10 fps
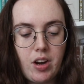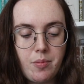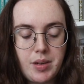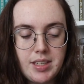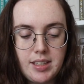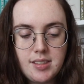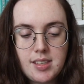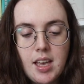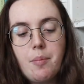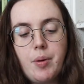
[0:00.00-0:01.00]
on my
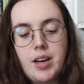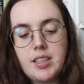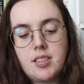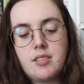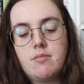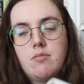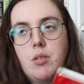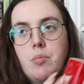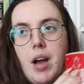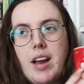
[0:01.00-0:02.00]
desk but
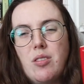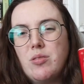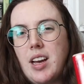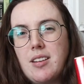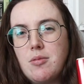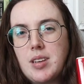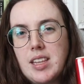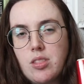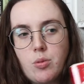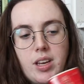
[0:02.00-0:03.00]
the I don't I don't
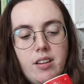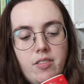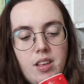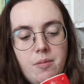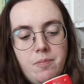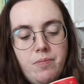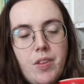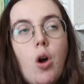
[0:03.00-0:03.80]
need three of them